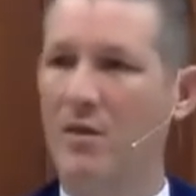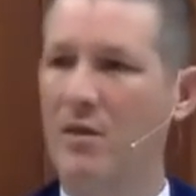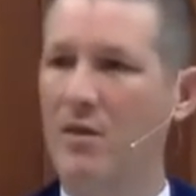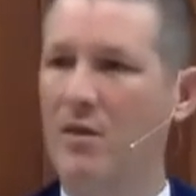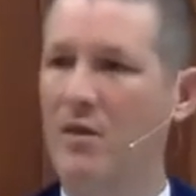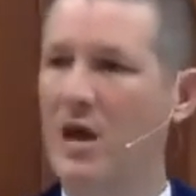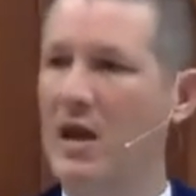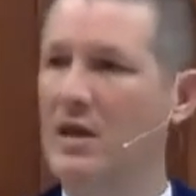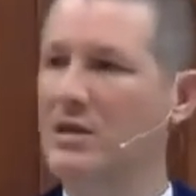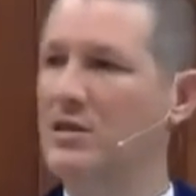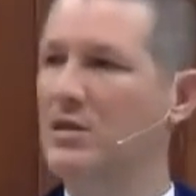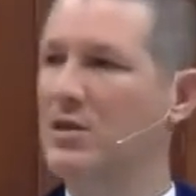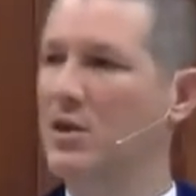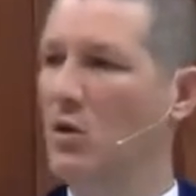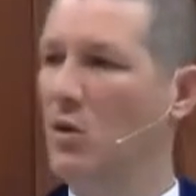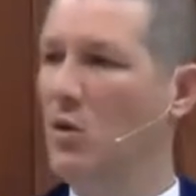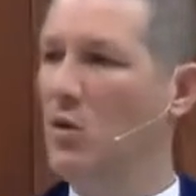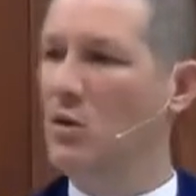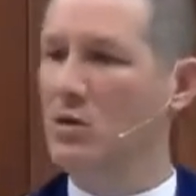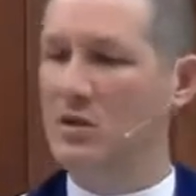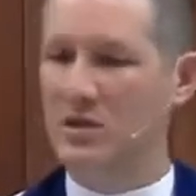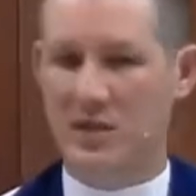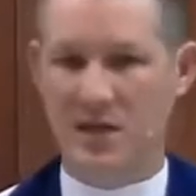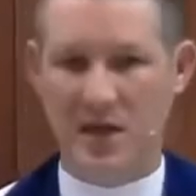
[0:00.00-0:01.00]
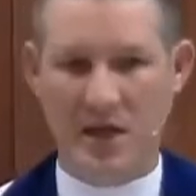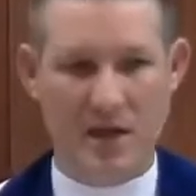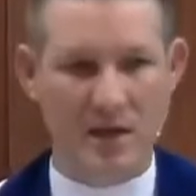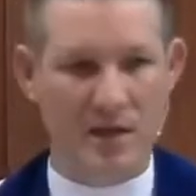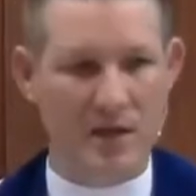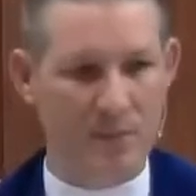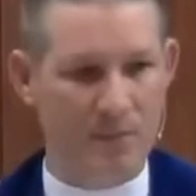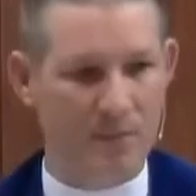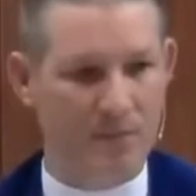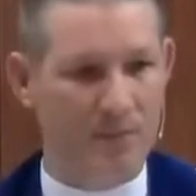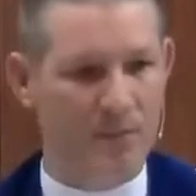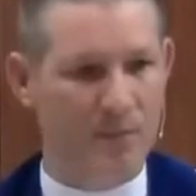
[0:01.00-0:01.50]
That's the Lord's
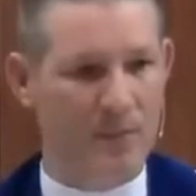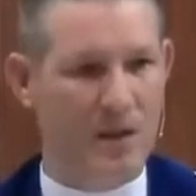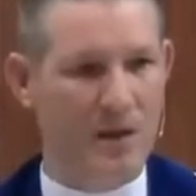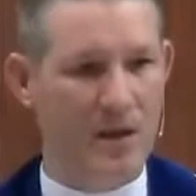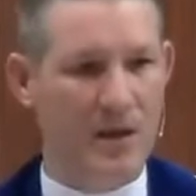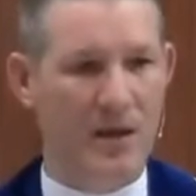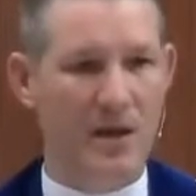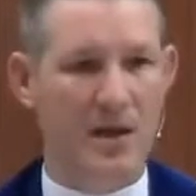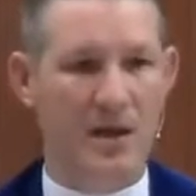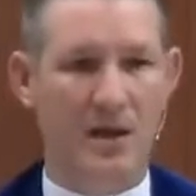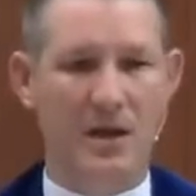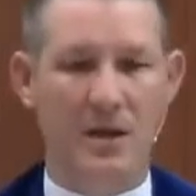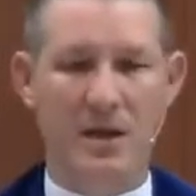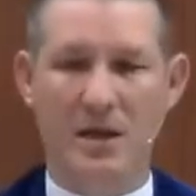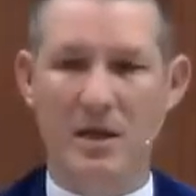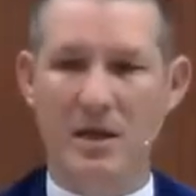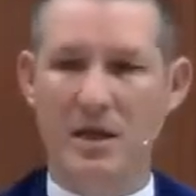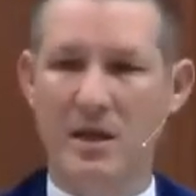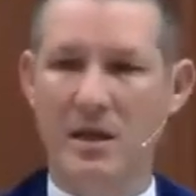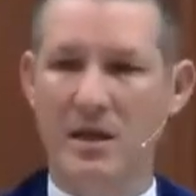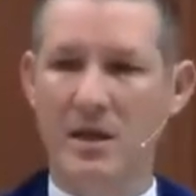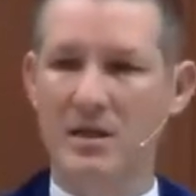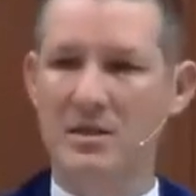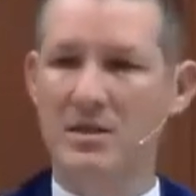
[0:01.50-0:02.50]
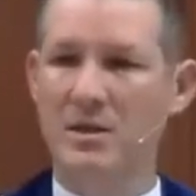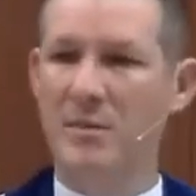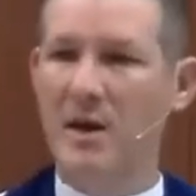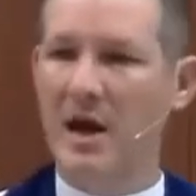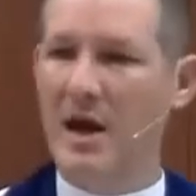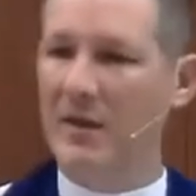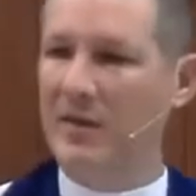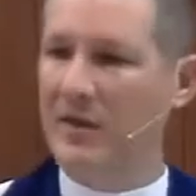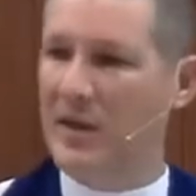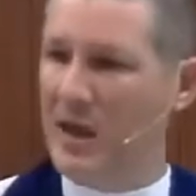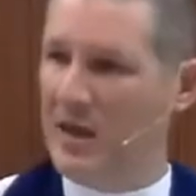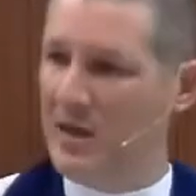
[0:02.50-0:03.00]
kingdom. It's
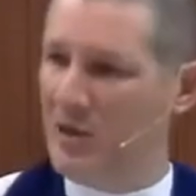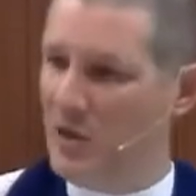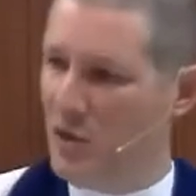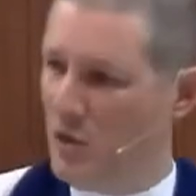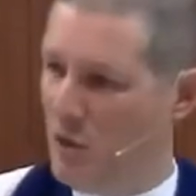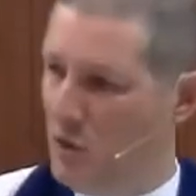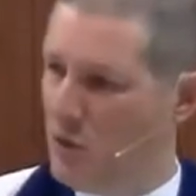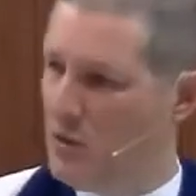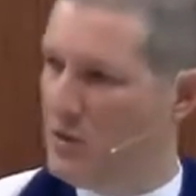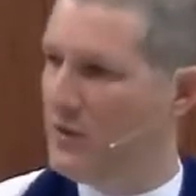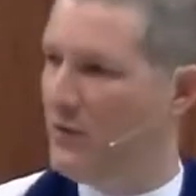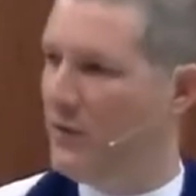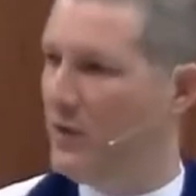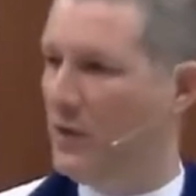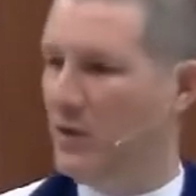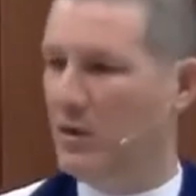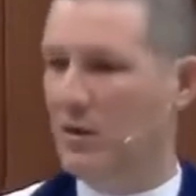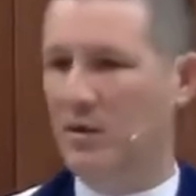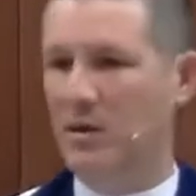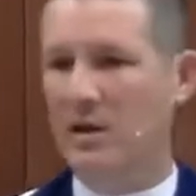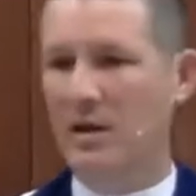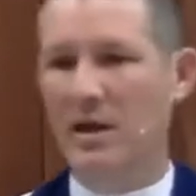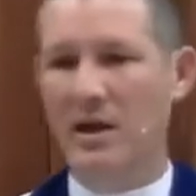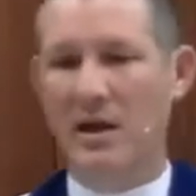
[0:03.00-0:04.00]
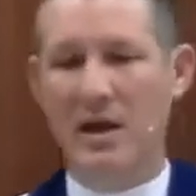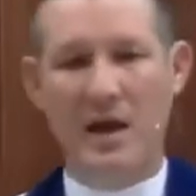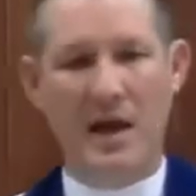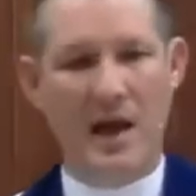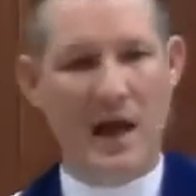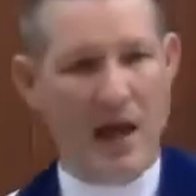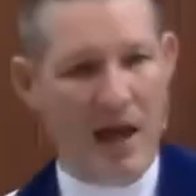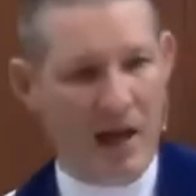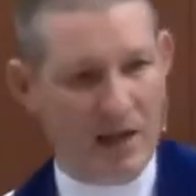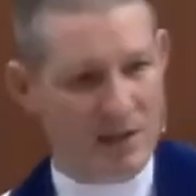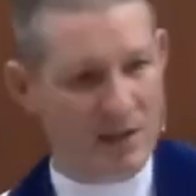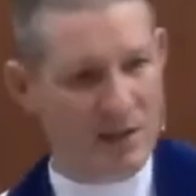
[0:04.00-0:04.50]
about that useful
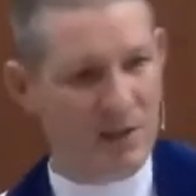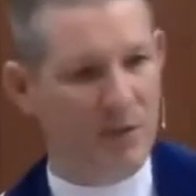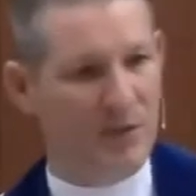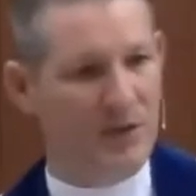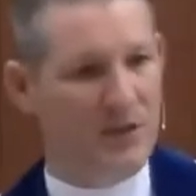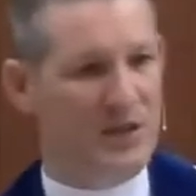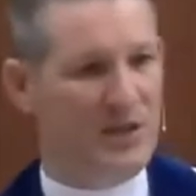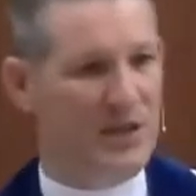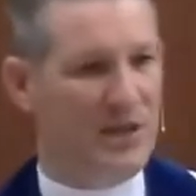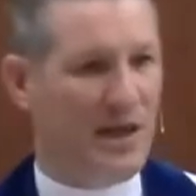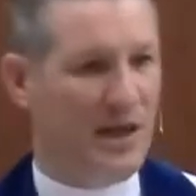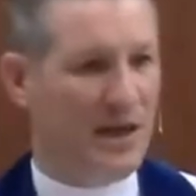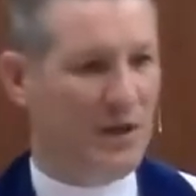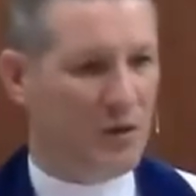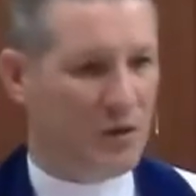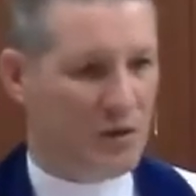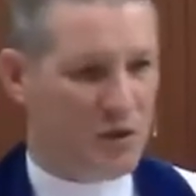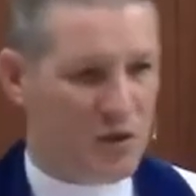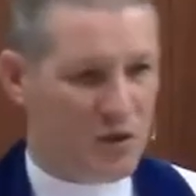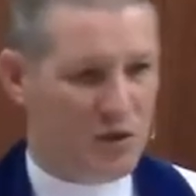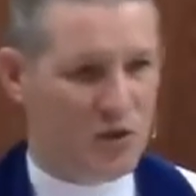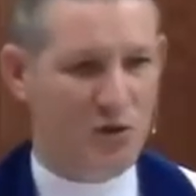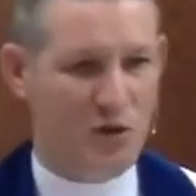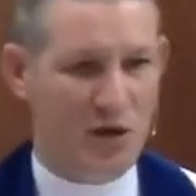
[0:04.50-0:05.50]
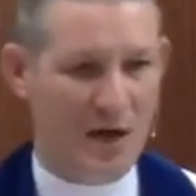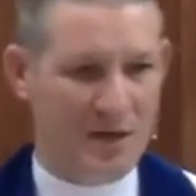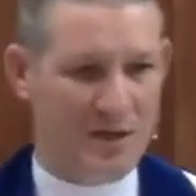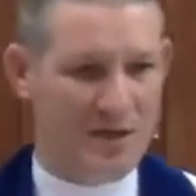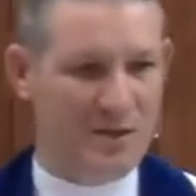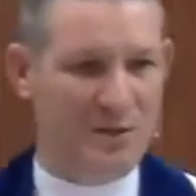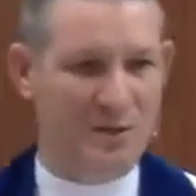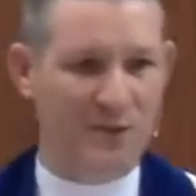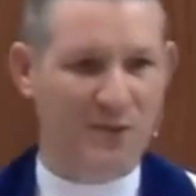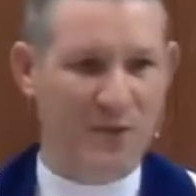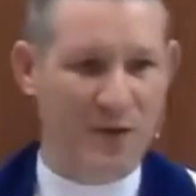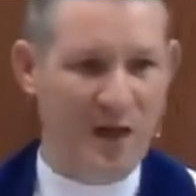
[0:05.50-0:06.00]
activity, that
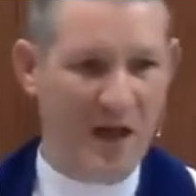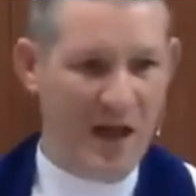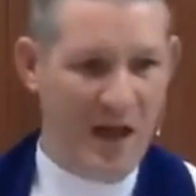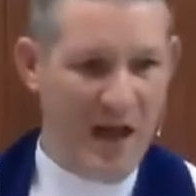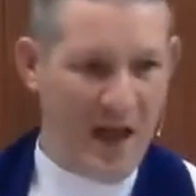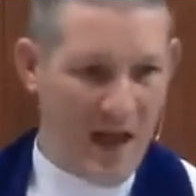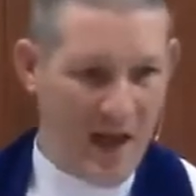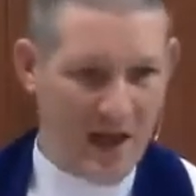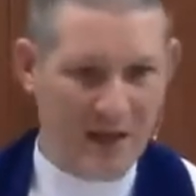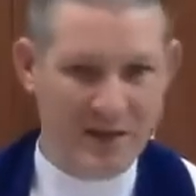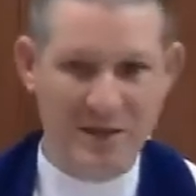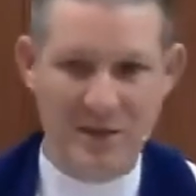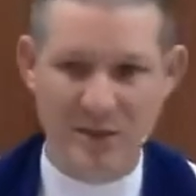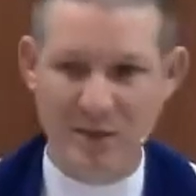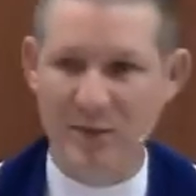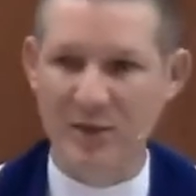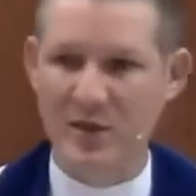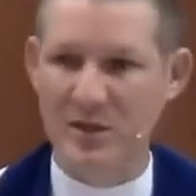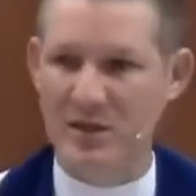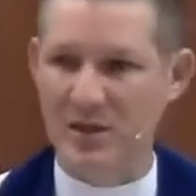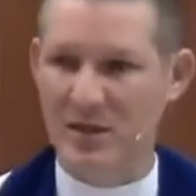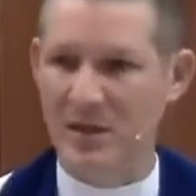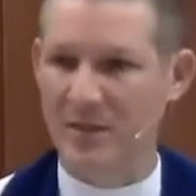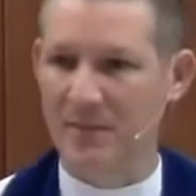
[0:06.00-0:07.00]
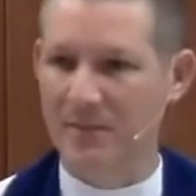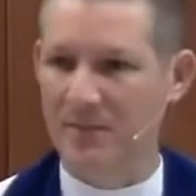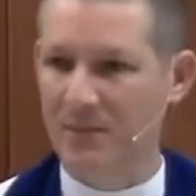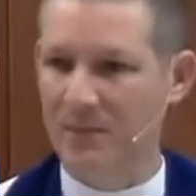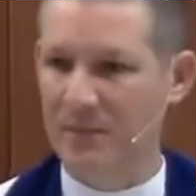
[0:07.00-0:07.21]
constructive activity.